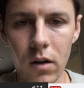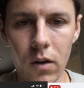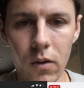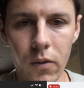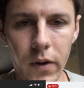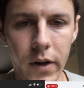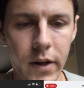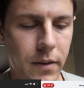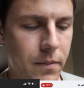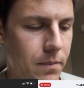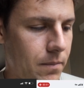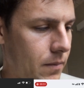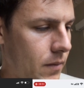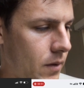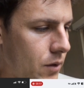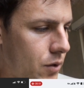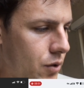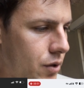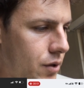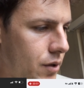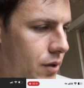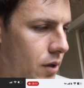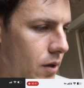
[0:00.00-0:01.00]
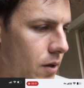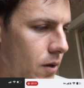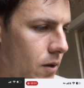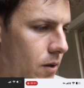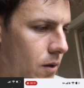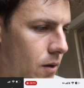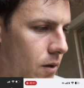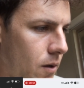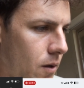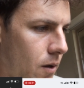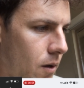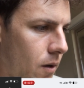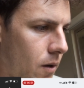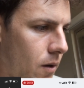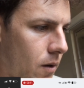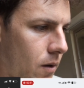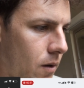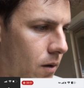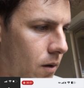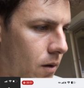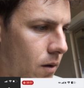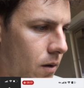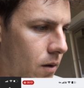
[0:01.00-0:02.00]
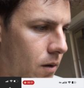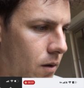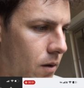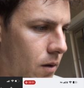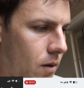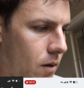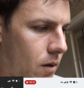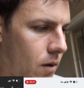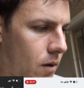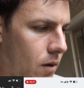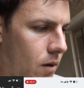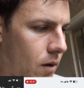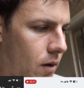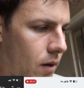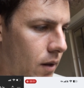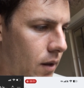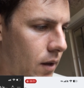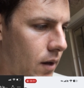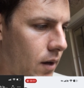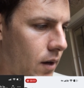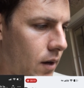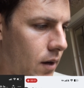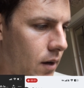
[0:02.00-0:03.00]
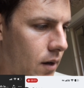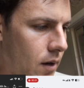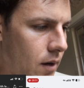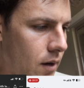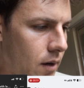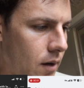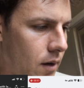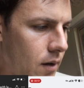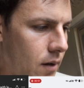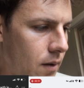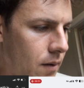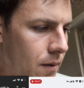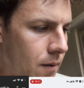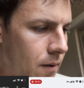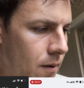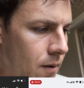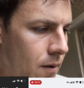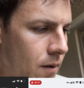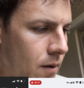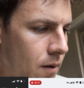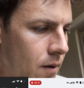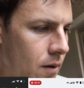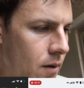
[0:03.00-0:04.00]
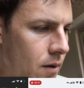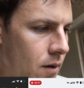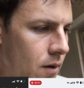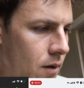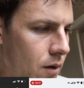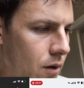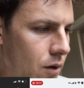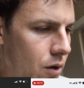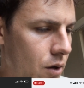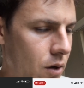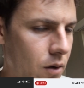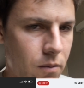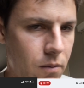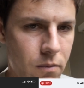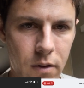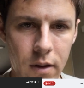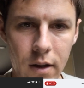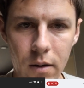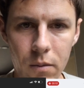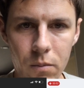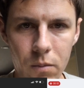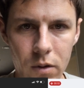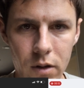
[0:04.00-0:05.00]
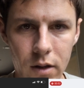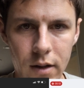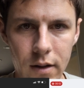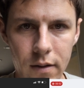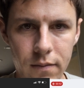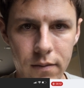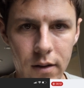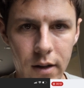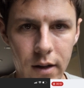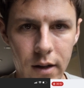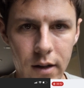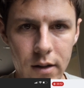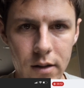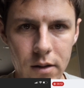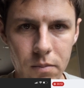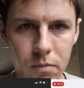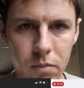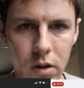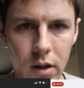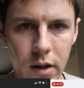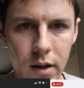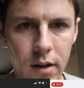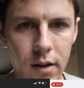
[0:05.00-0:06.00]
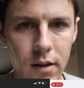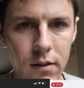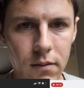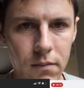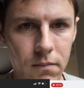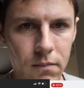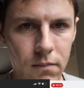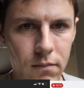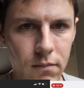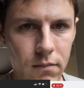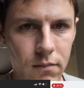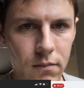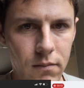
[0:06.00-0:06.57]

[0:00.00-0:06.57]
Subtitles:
All right, let's see. I think, that would definitely explain